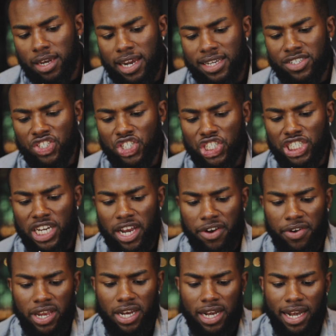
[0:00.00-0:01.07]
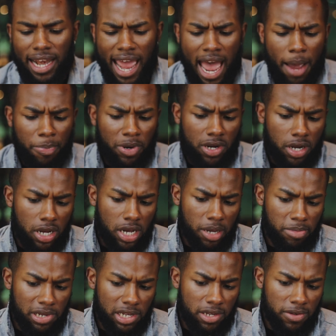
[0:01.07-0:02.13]
It has a cherry and apricot, I
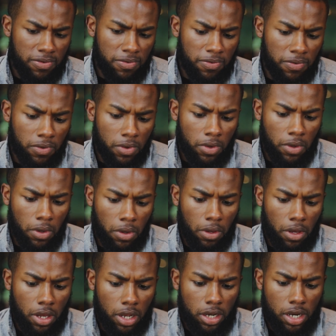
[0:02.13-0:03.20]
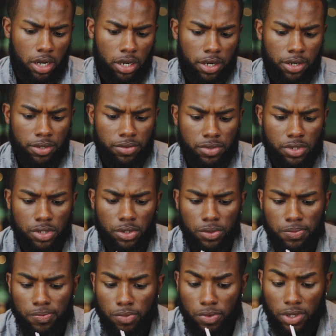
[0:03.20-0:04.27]
believe, in there. So
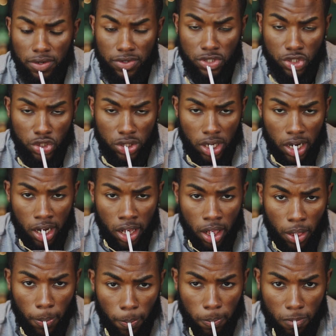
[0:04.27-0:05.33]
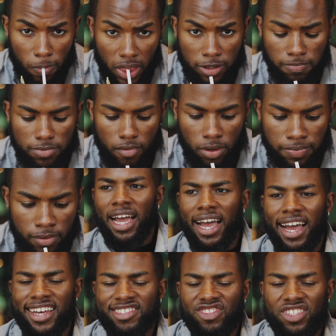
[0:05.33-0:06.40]
give us a try.
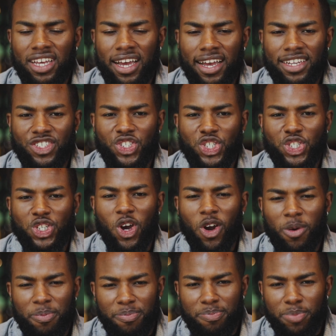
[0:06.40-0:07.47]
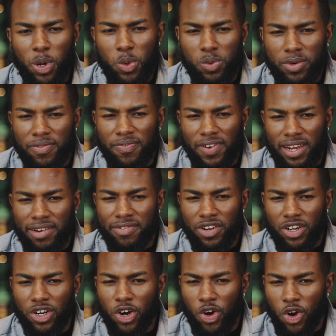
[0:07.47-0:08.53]
Has that sharp, potent
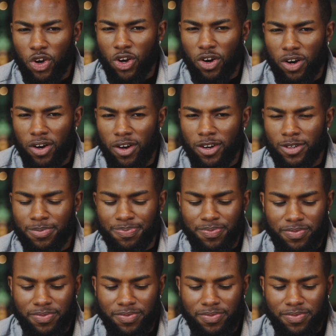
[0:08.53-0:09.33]
flavor of the alcohol,